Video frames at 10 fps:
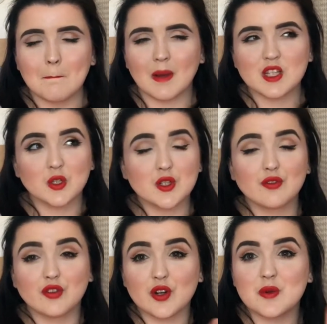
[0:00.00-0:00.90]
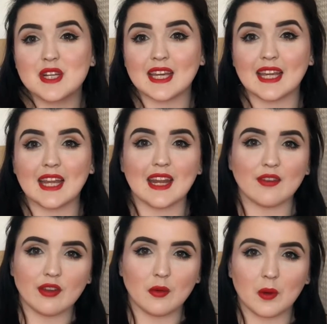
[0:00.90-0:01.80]
my sort of routine,
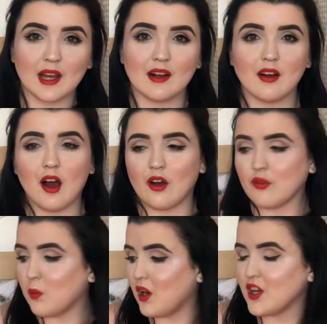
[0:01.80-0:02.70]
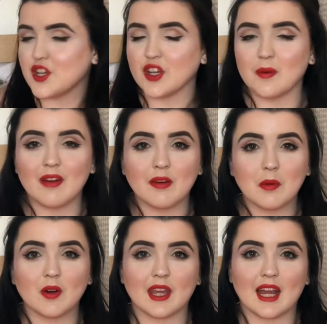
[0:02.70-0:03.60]
if you will, of what I do every
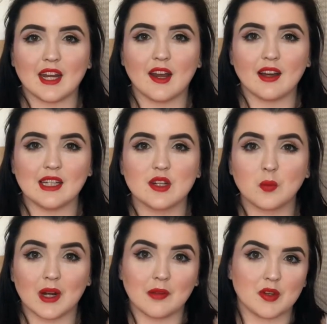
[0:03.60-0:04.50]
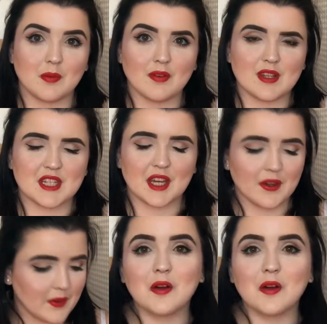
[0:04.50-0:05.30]
morning and night when I'm doing my physio.